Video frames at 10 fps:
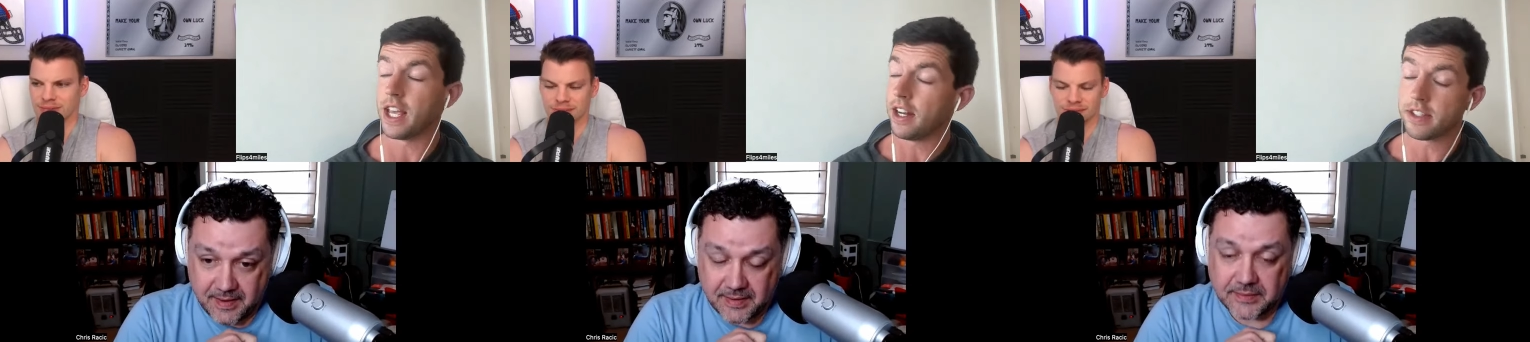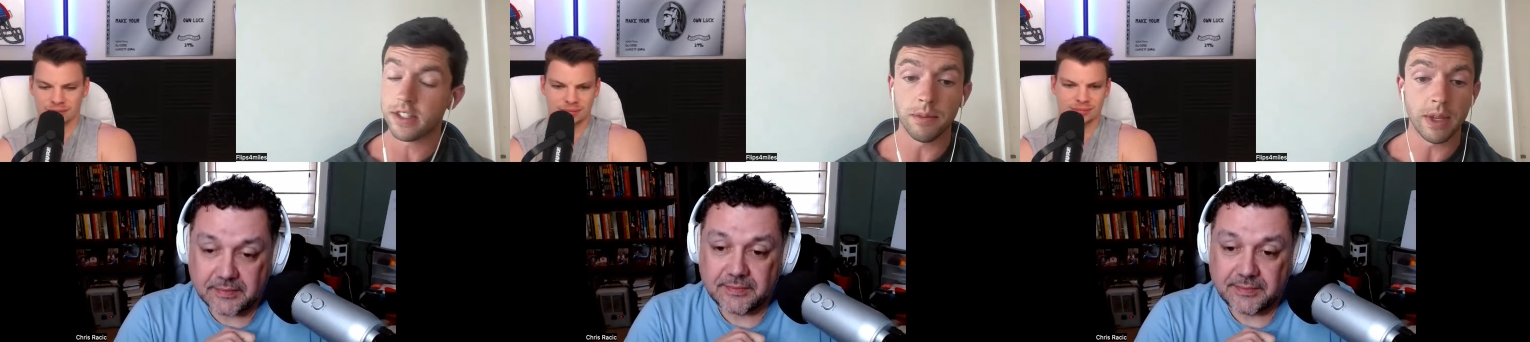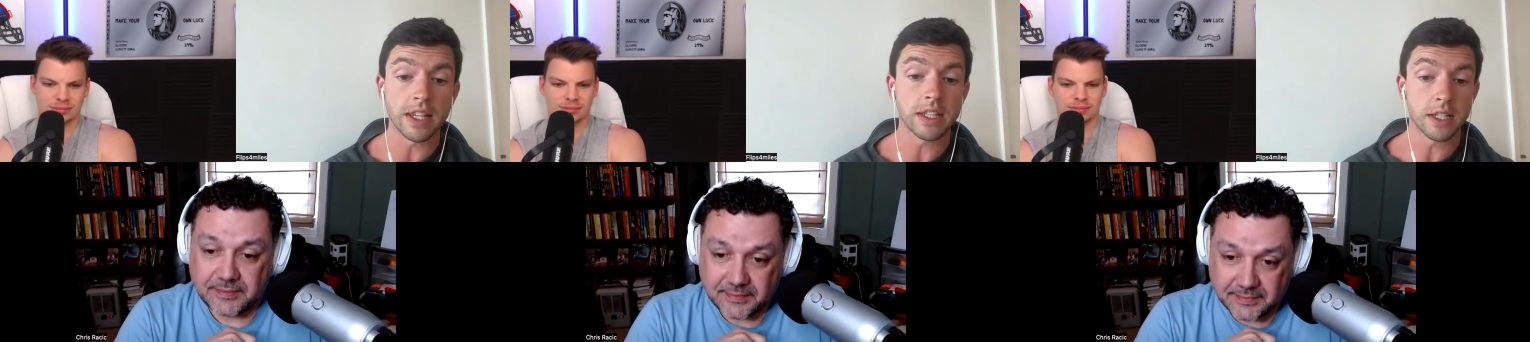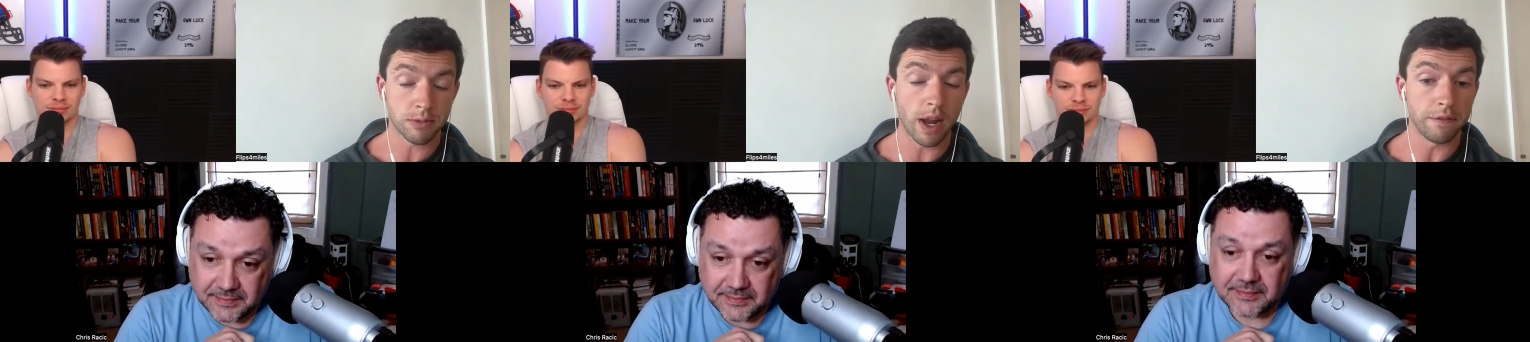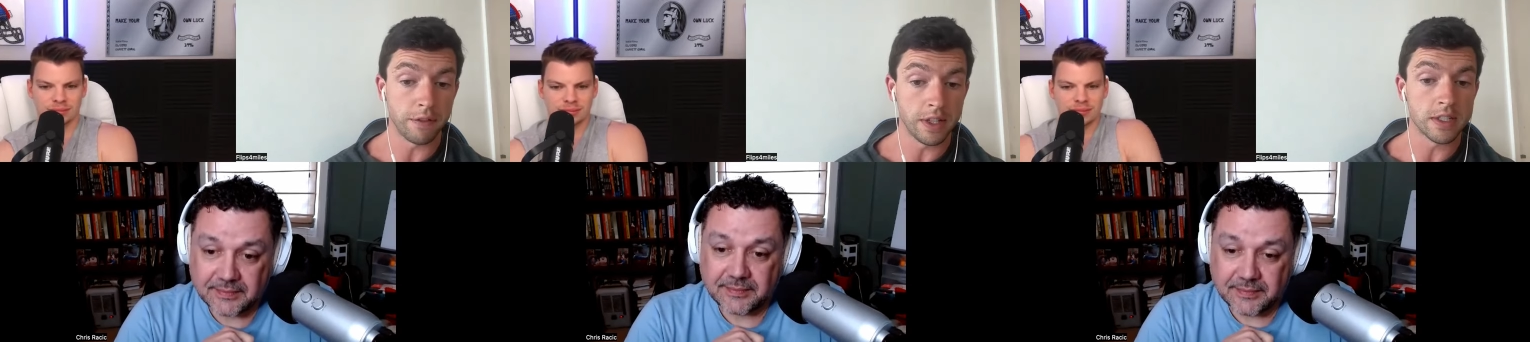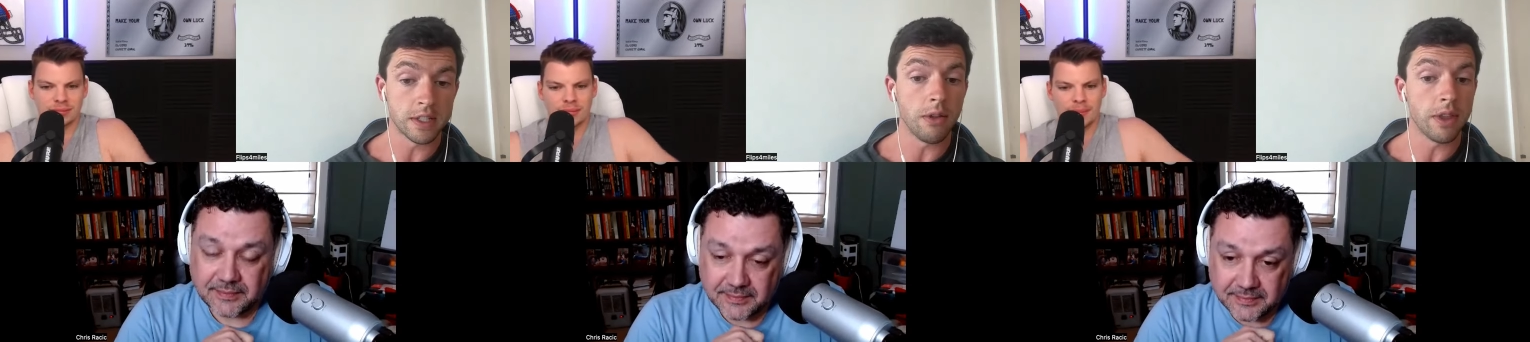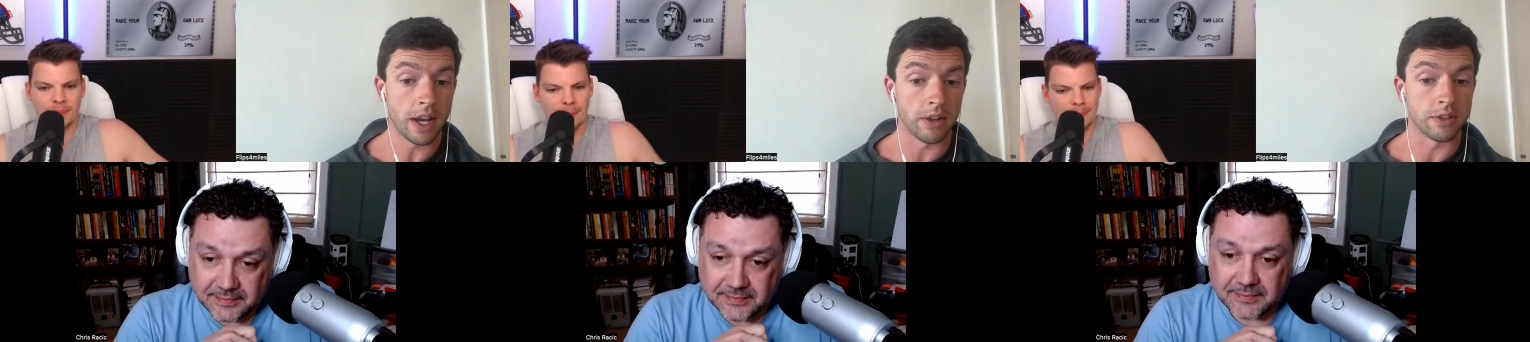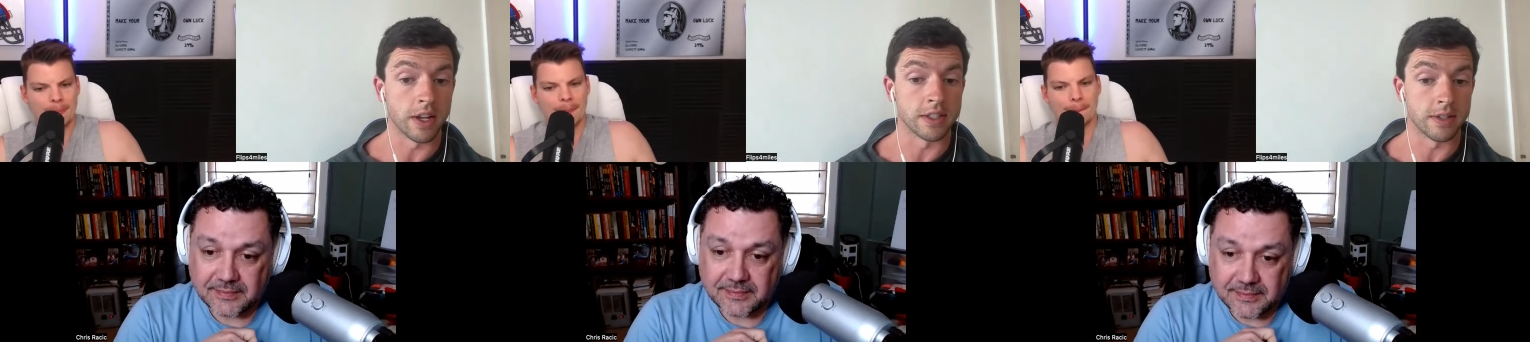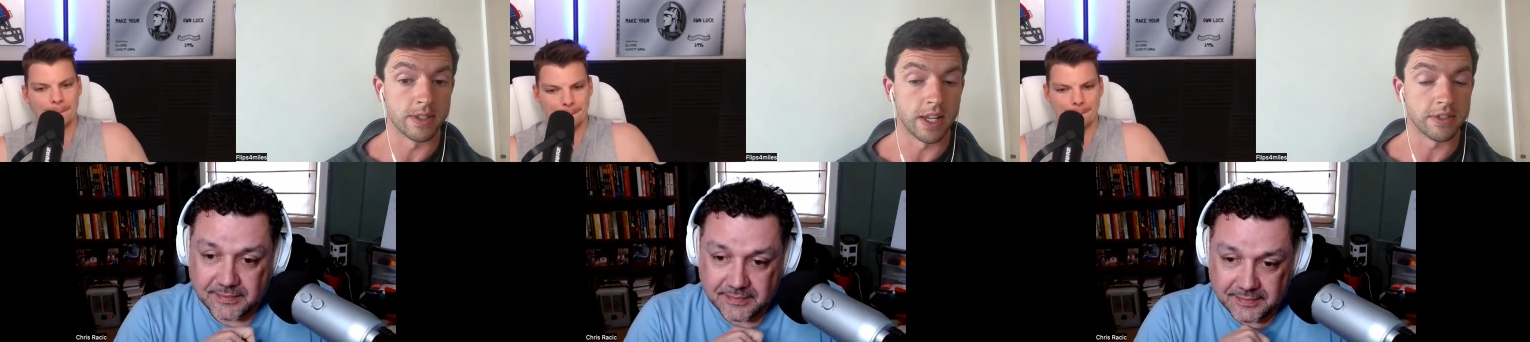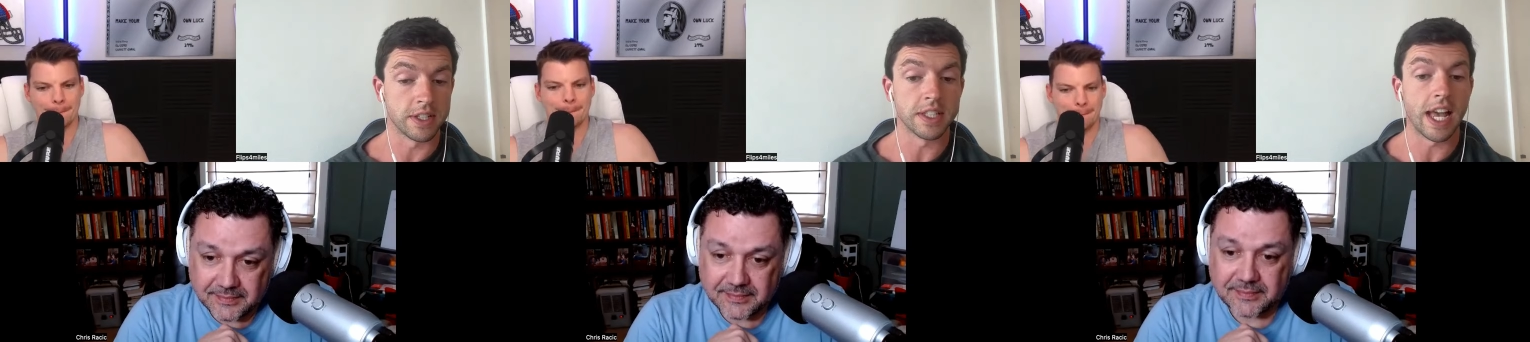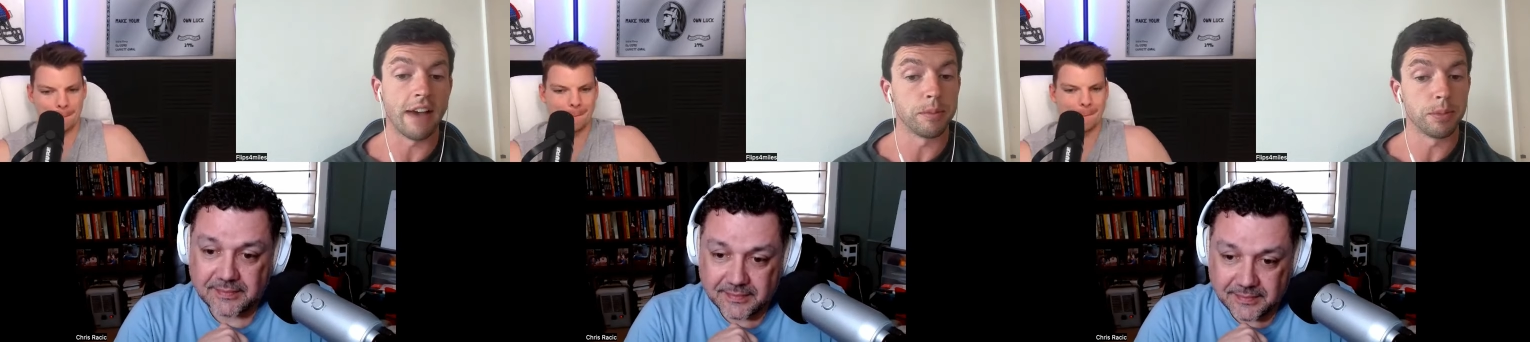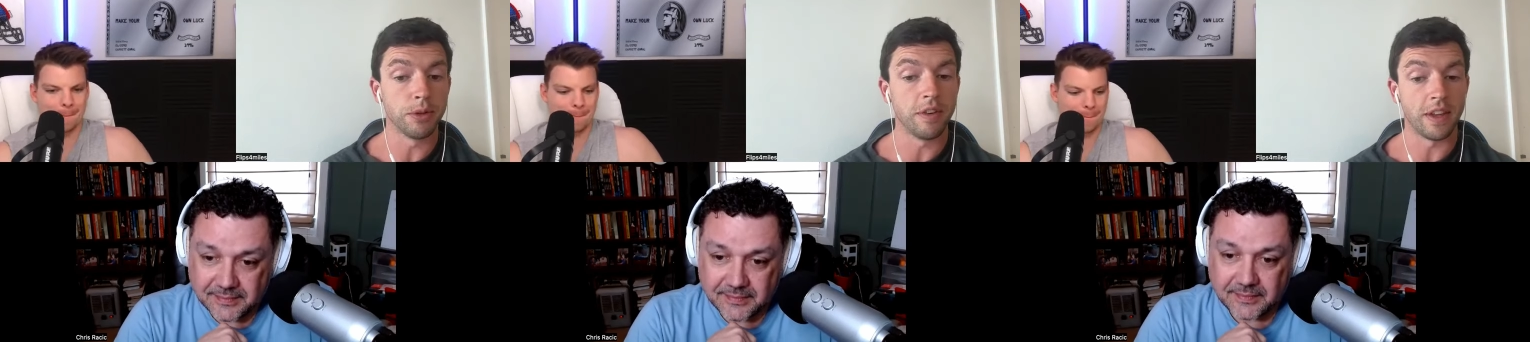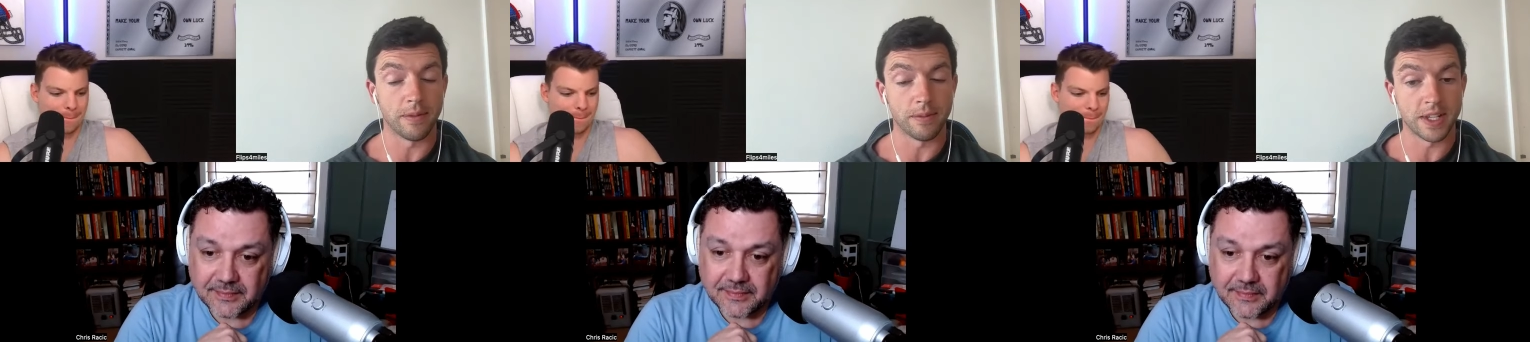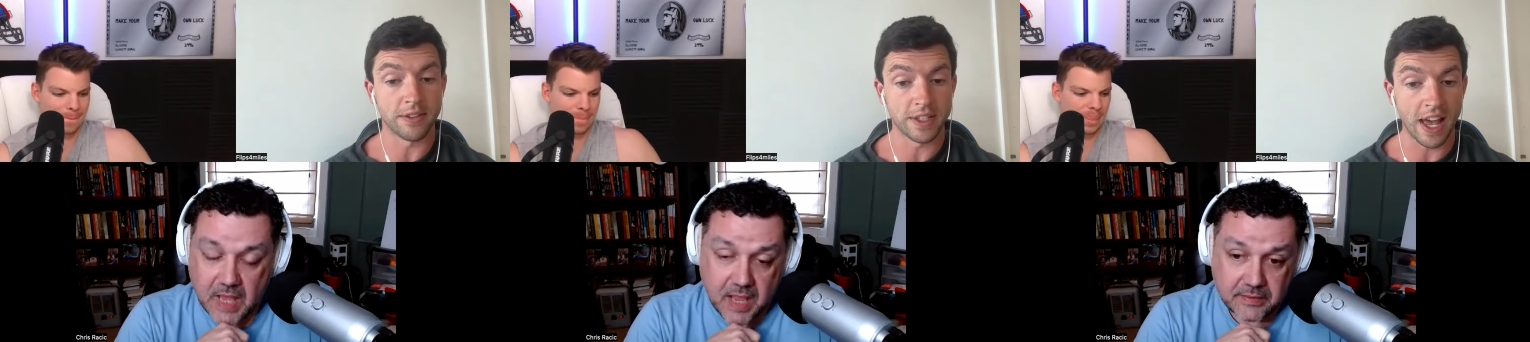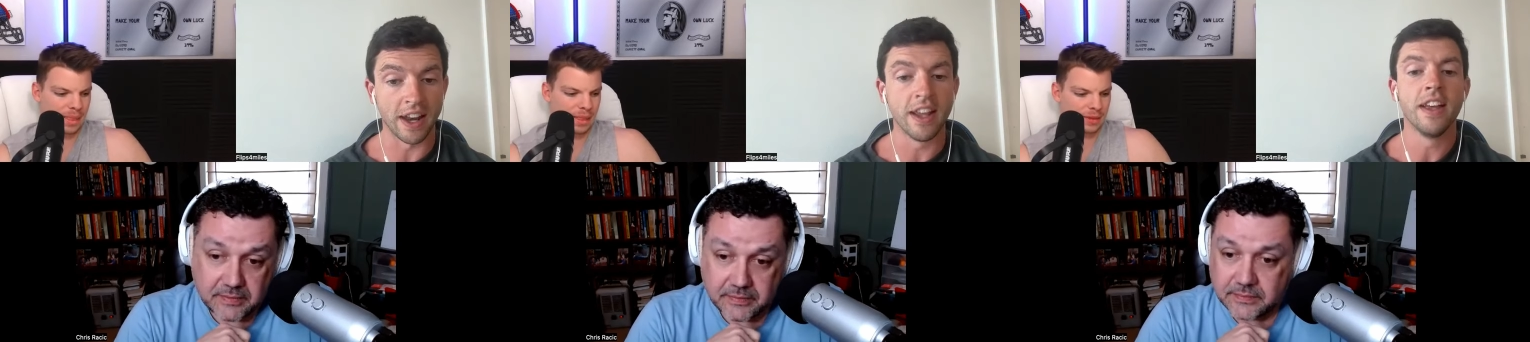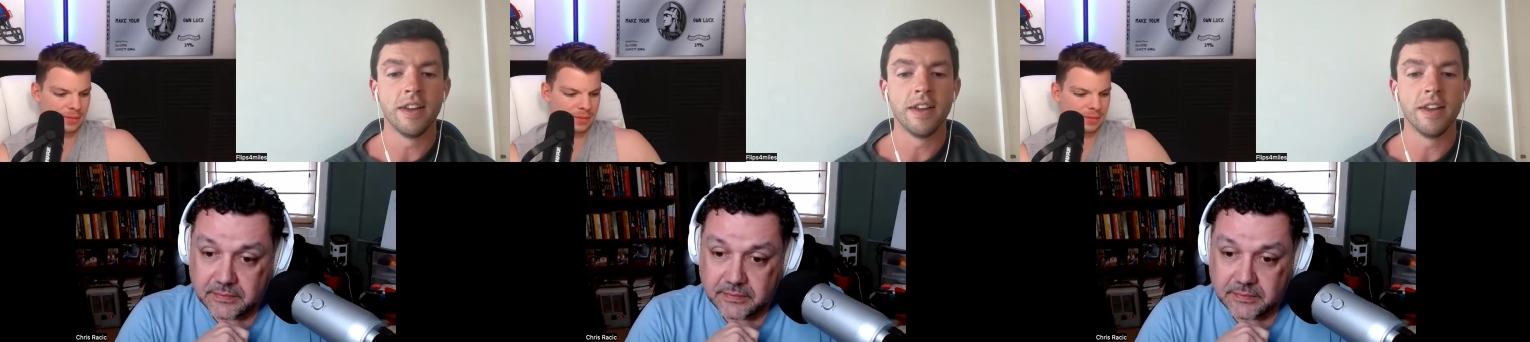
Speaker 1: And in some cases, rightfully so, they don't trust themselves because they haven't proven themselves yeah. yet.